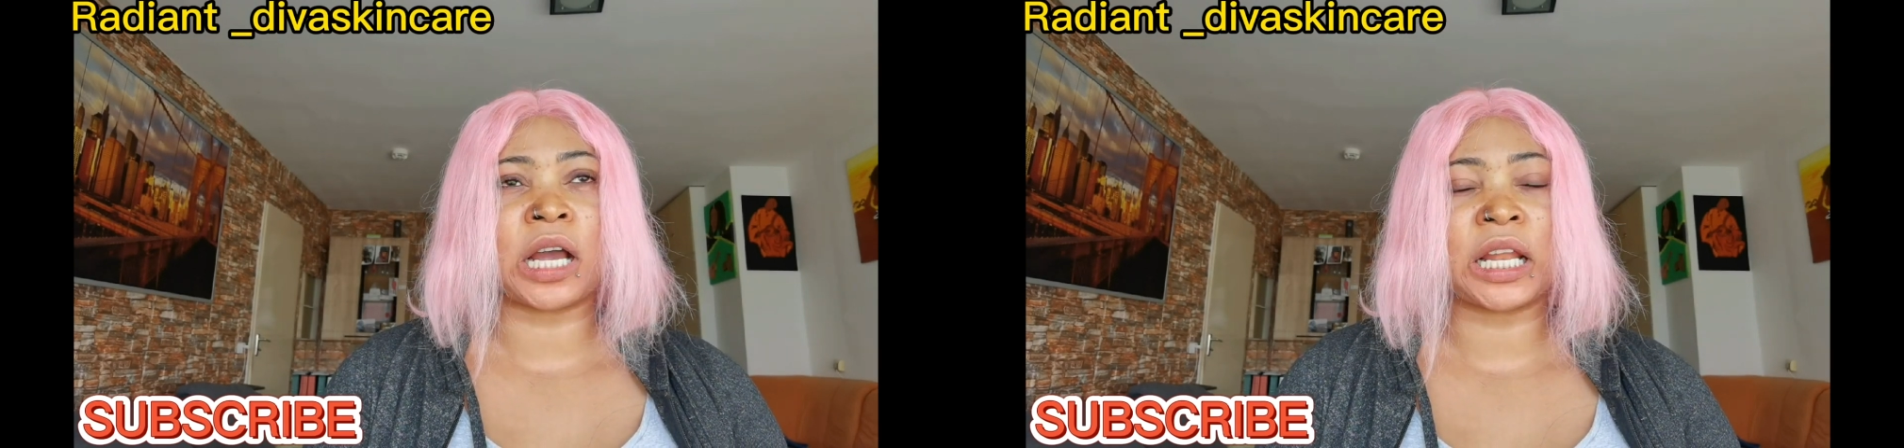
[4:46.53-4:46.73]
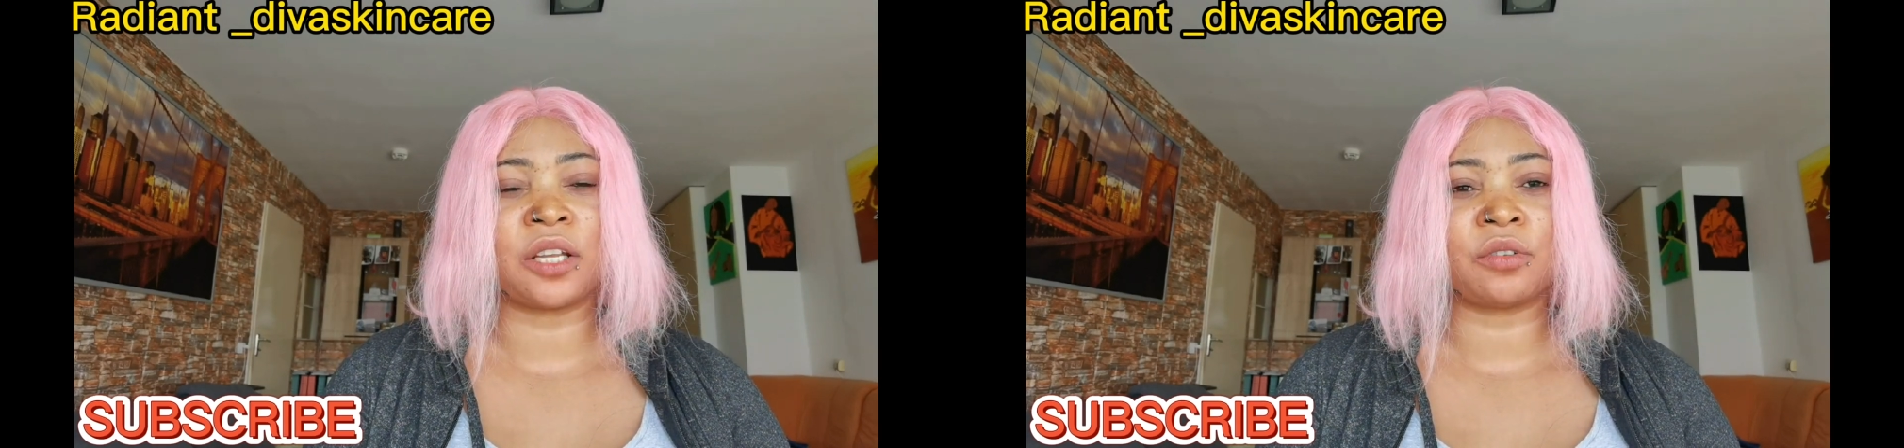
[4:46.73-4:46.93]

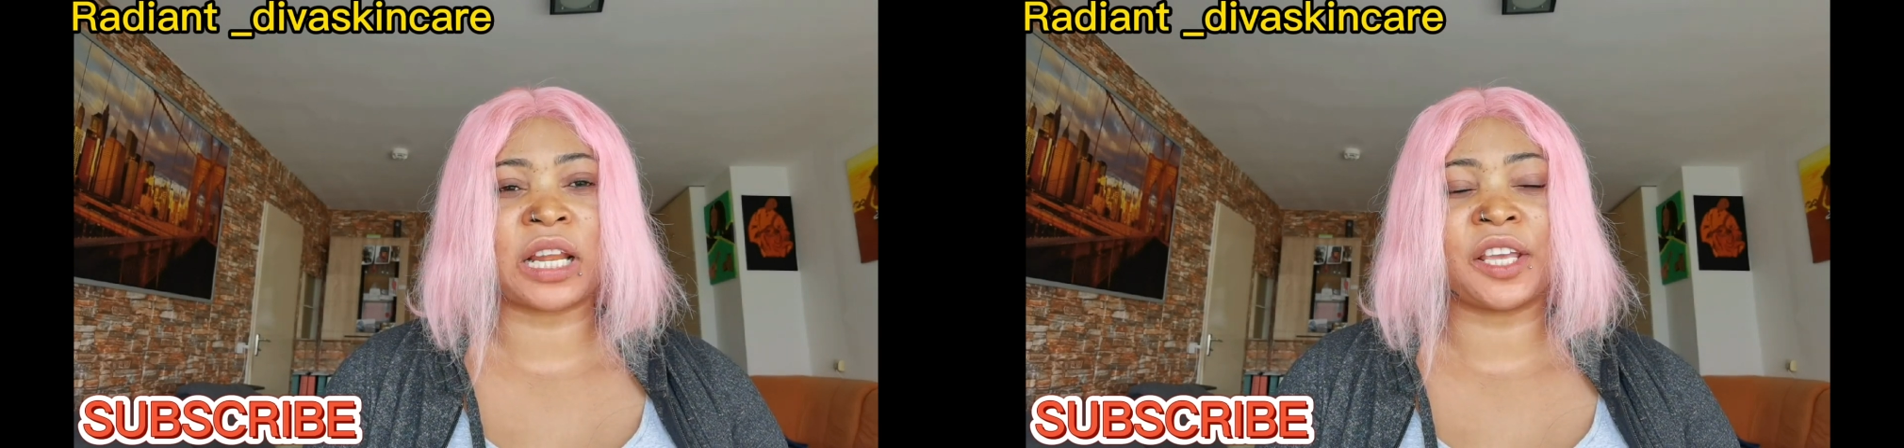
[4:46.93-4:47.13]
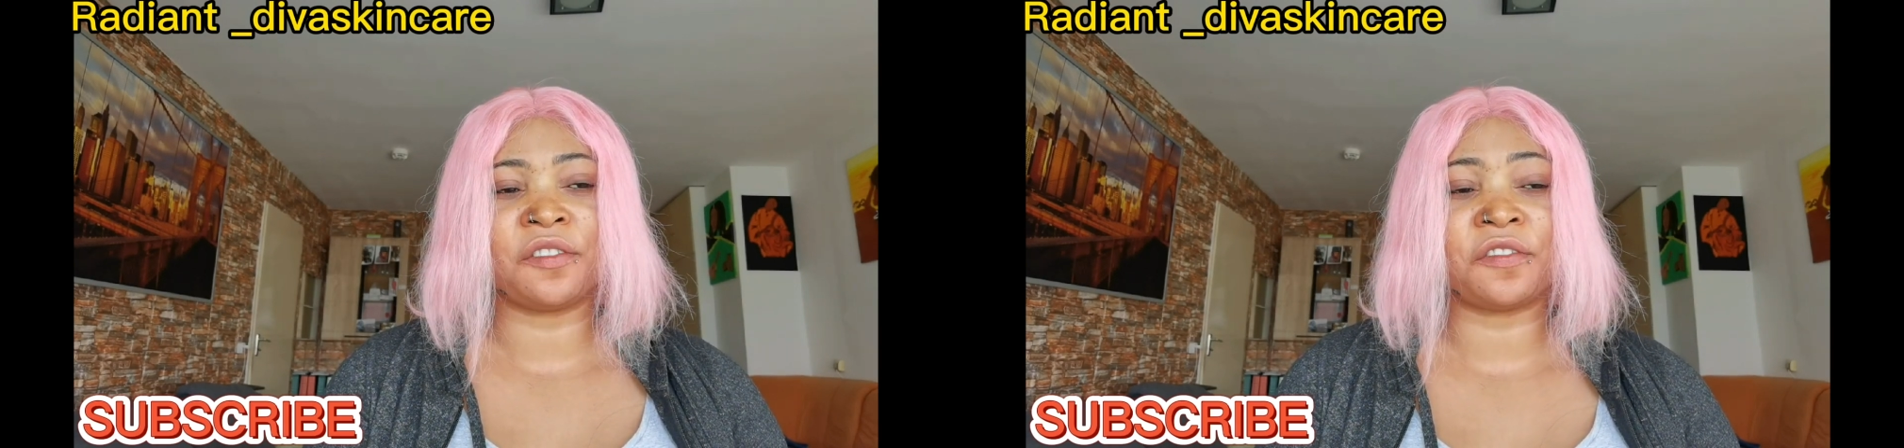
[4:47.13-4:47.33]

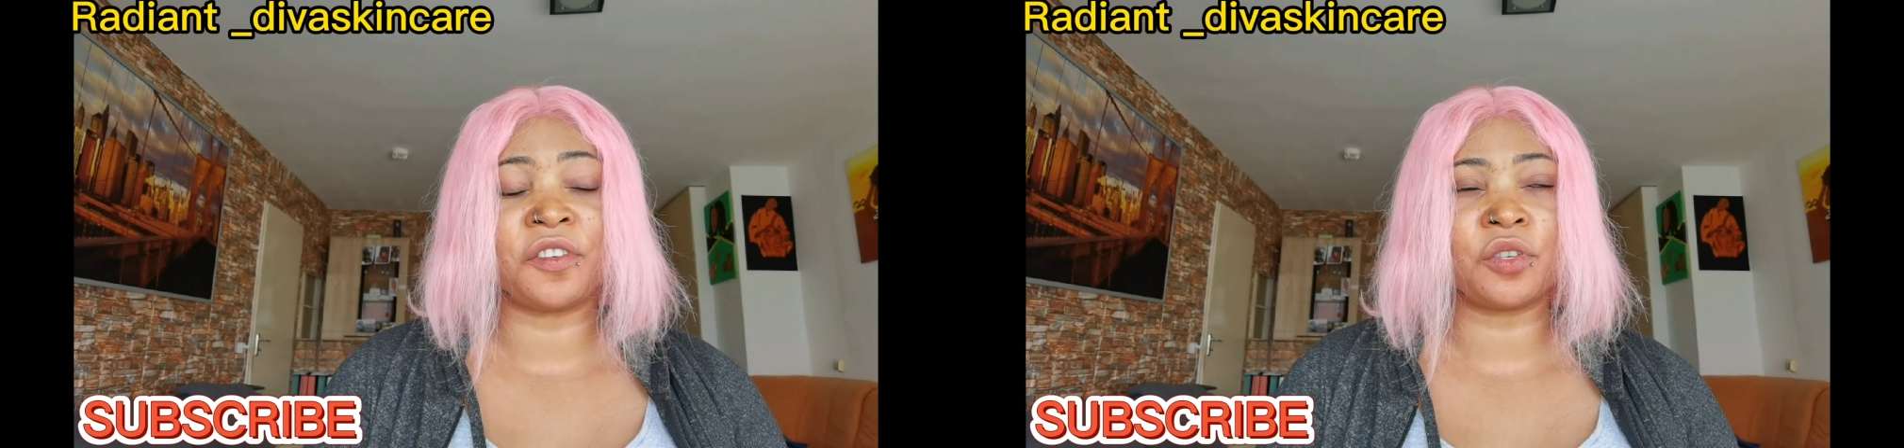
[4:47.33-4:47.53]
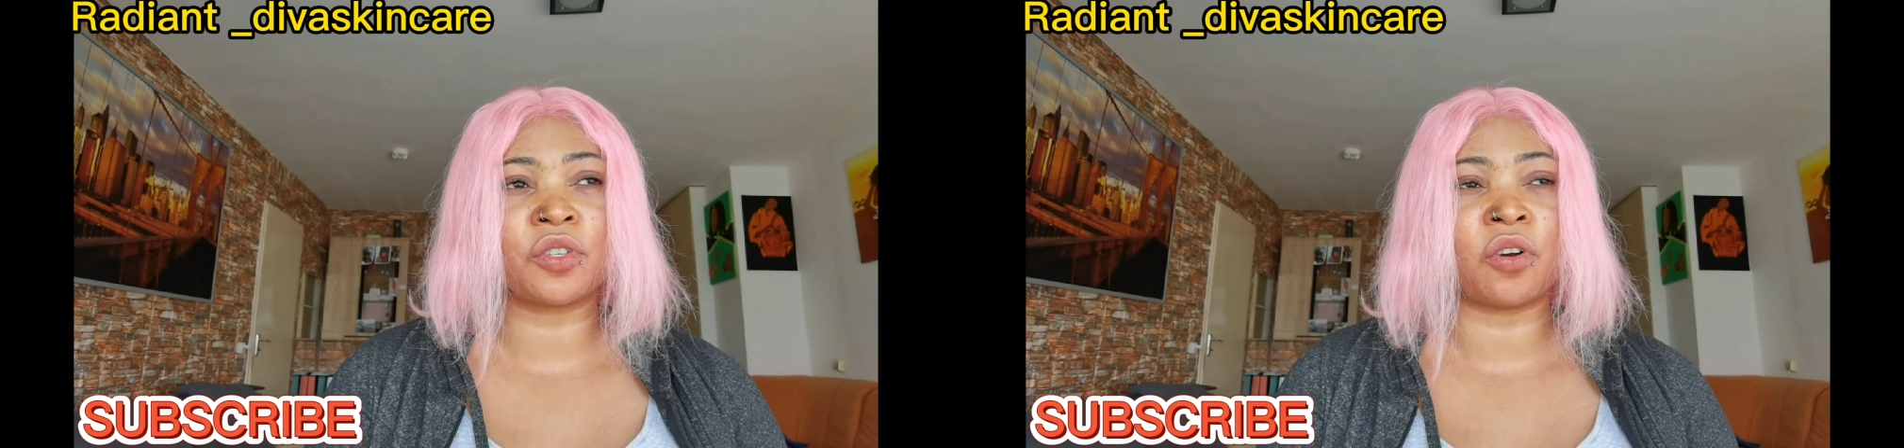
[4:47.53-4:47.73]
calendula
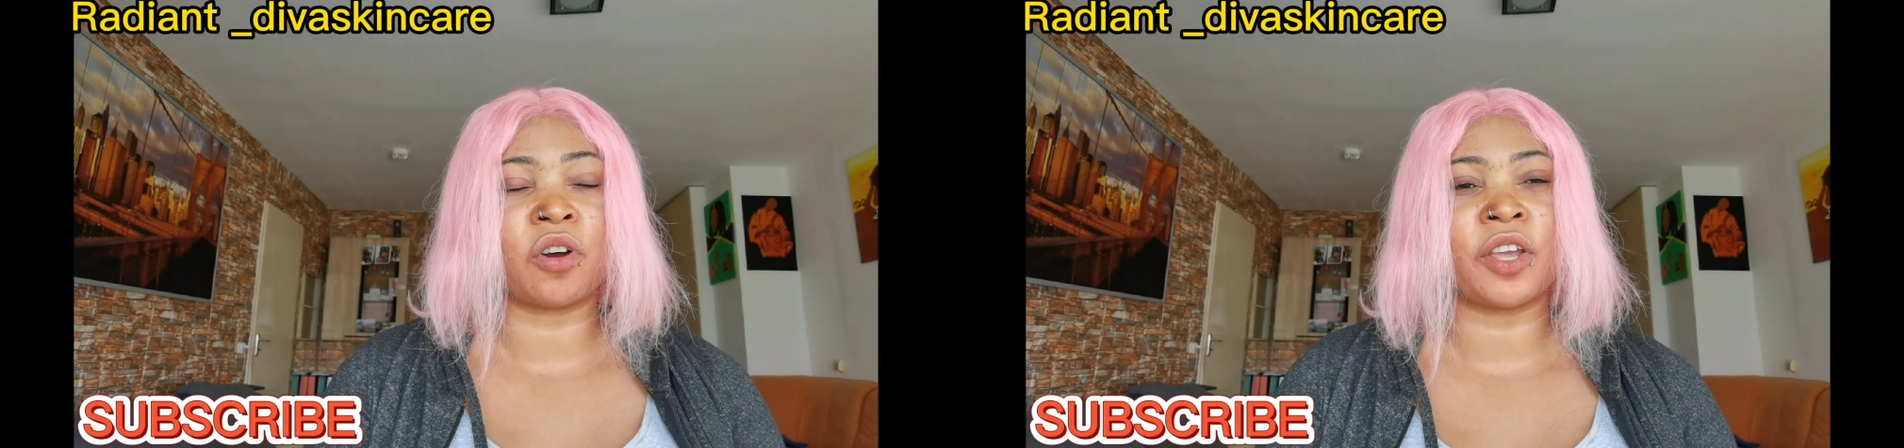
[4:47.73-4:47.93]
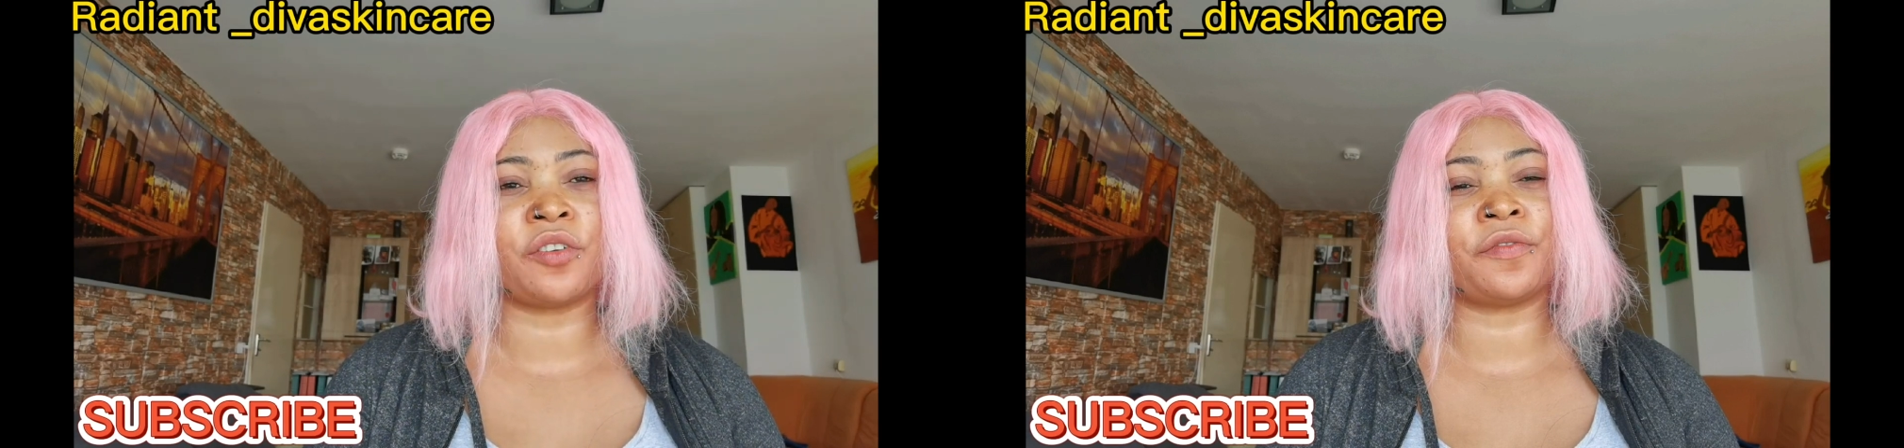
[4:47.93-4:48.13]
infused
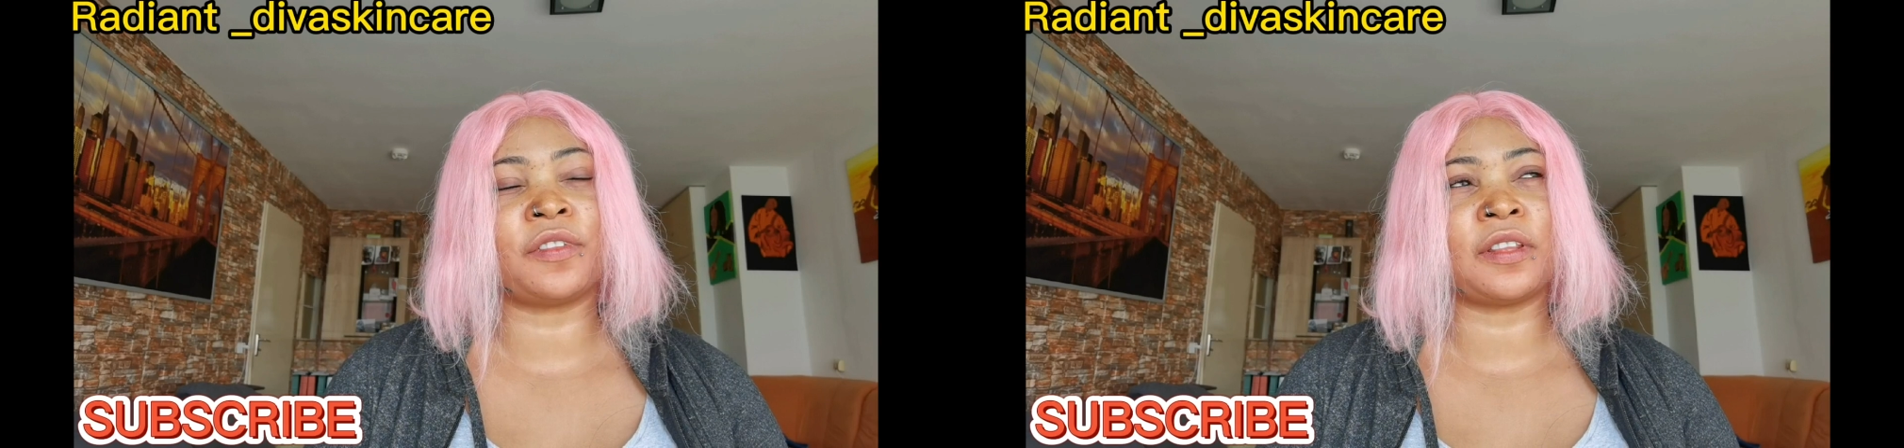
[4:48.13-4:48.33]
oil,